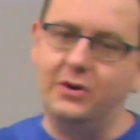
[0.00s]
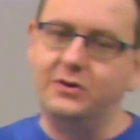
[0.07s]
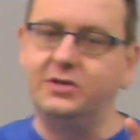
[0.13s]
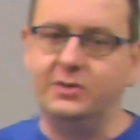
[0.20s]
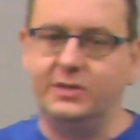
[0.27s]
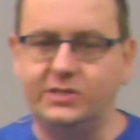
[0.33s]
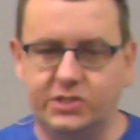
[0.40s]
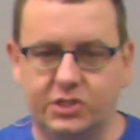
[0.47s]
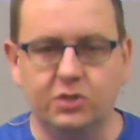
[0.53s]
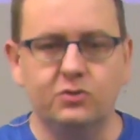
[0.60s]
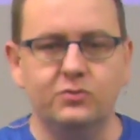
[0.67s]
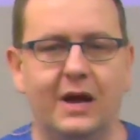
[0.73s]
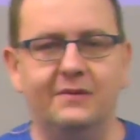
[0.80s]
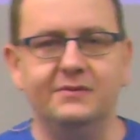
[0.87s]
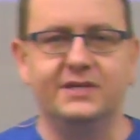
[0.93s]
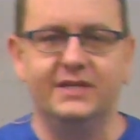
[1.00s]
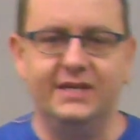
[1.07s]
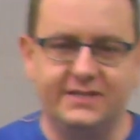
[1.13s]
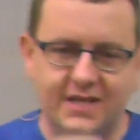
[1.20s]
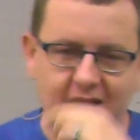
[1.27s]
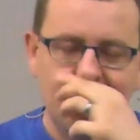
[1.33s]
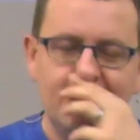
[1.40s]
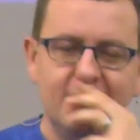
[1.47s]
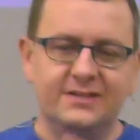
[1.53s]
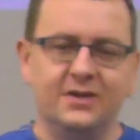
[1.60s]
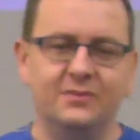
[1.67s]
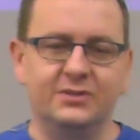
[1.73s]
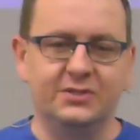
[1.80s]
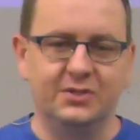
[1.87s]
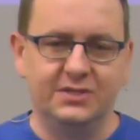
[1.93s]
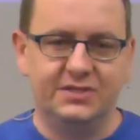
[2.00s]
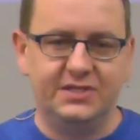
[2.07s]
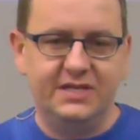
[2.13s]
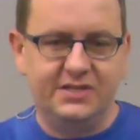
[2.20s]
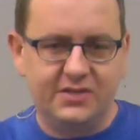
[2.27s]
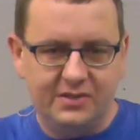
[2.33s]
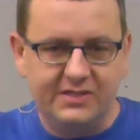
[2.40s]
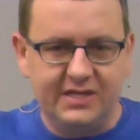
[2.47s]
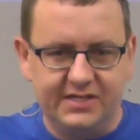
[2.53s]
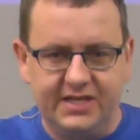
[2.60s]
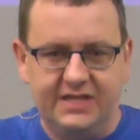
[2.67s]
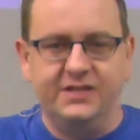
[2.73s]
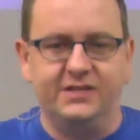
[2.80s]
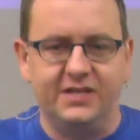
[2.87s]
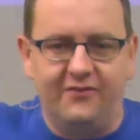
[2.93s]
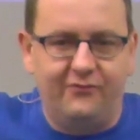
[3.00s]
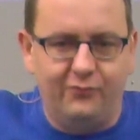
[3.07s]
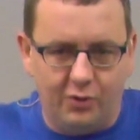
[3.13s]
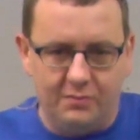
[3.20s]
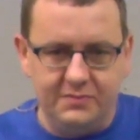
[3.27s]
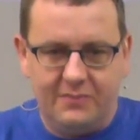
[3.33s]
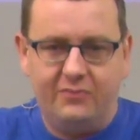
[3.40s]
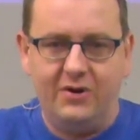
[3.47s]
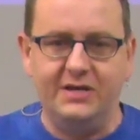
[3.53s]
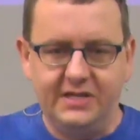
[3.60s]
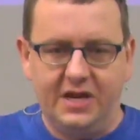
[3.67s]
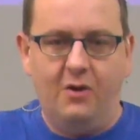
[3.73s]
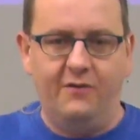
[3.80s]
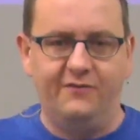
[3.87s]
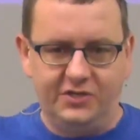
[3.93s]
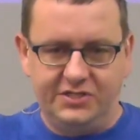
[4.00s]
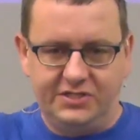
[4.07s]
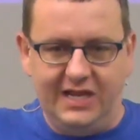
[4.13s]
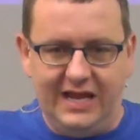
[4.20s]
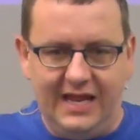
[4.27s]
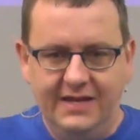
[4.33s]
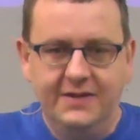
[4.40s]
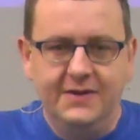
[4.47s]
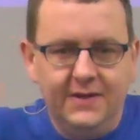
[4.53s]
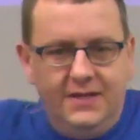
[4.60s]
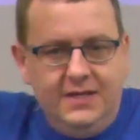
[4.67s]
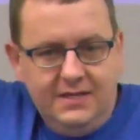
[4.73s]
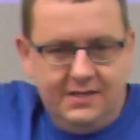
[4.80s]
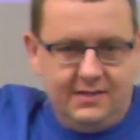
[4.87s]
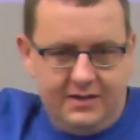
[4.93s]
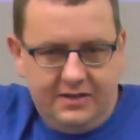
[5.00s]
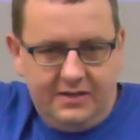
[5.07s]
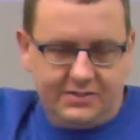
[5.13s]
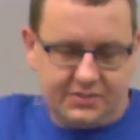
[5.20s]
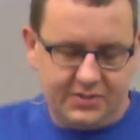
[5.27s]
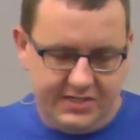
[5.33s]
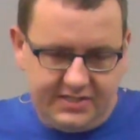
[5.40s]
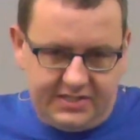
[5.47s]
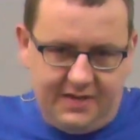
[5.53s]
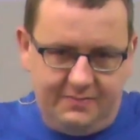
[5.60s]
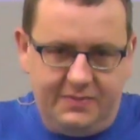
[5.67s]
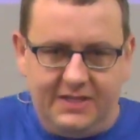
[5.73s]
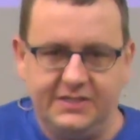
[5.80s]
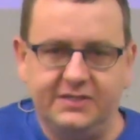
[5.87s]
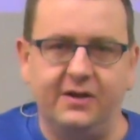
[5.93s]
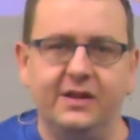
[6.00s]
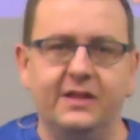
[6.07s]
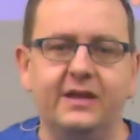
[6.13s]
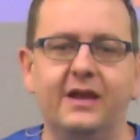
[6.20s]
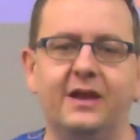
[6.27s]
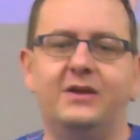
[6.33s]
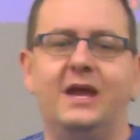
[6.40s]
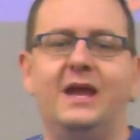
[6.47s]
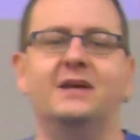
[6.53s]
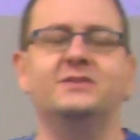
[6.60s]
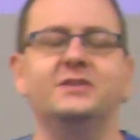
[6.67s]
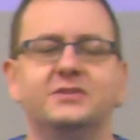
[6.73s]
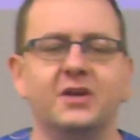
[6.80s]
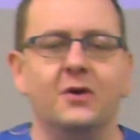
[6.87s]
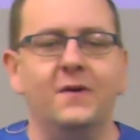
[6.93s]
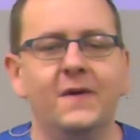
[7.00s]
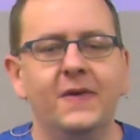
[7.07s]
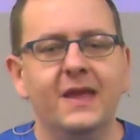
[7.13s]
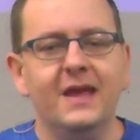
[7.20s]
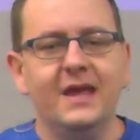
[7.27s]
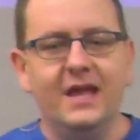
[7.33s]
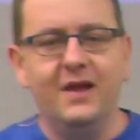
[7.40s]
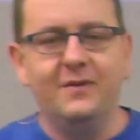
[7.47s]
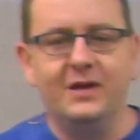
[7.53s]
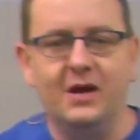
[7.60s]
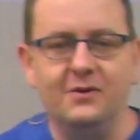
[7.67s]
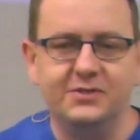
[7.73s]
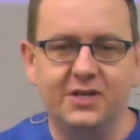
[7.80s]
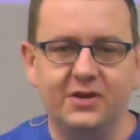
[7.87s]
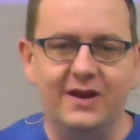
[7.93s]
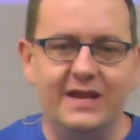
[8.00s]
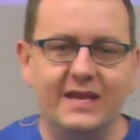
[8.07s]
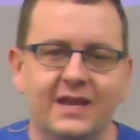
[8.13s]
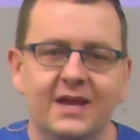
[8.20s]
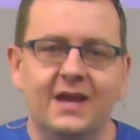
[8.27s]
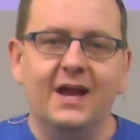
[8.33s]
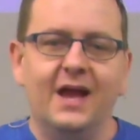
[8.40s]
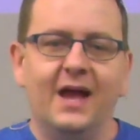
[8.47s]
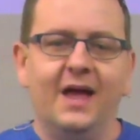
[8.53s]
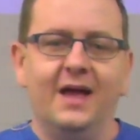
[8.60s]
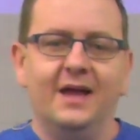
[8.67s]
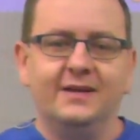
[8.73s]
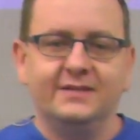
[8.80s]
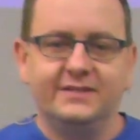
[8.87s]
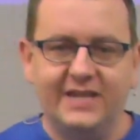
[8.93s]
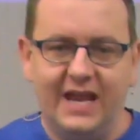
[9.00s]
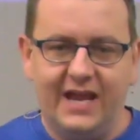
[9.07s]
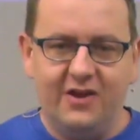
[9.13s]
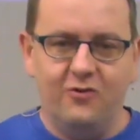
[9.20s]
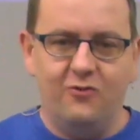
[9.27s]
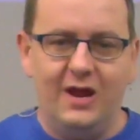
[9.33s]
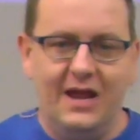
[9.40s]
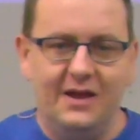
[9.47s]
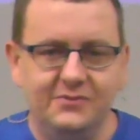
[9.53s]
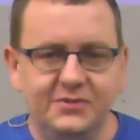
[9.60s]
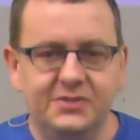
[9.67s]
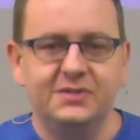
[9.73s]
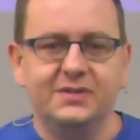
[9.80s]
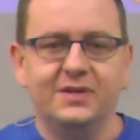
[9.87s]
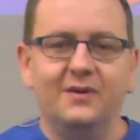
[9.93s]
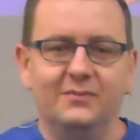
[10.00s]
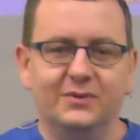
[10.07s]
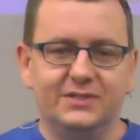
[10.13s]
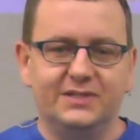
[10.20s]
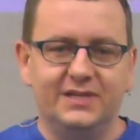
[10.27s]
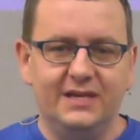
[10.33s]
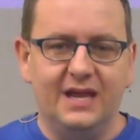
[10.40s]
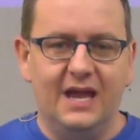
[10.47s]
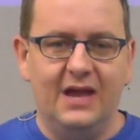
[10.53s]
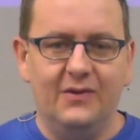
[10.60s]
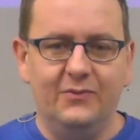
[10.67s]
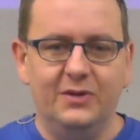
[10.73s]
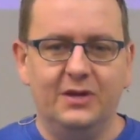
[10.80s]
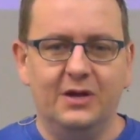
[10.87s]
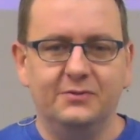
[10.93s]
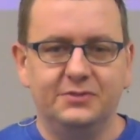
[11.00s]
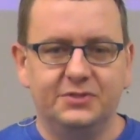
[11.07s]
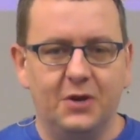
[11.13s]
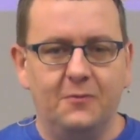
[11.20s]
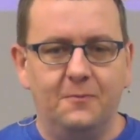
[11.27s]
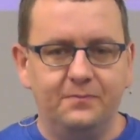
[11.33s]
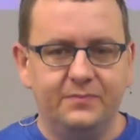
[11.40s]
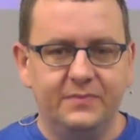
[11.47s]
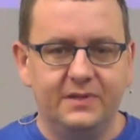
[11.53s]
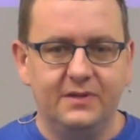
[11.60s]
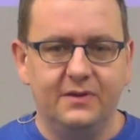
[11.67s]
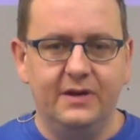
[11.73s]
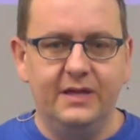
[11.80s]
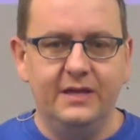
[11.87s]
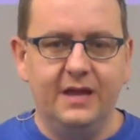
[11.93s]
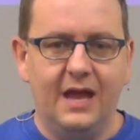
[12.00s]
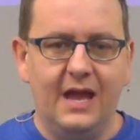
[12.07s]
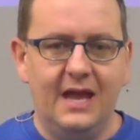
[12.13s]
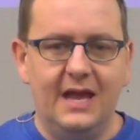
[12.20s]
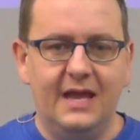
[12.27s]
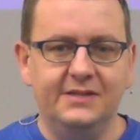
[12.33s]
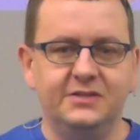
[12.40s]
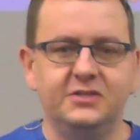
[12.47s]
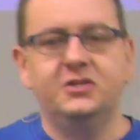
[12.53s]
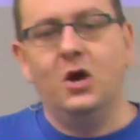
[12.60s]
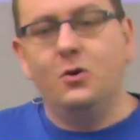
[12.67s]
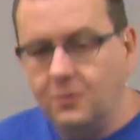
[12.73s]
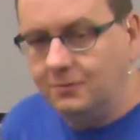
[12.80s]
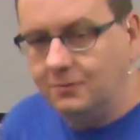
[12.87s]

doing 2 rounds of this, so we'll sort of see. So just get yourself warmed up, ready to go. If you're still in, stretched up, that's the kind of thing. Okay, excellent. So here we go. So you ready? Second round, and we'll see how we go. So, ready? And go.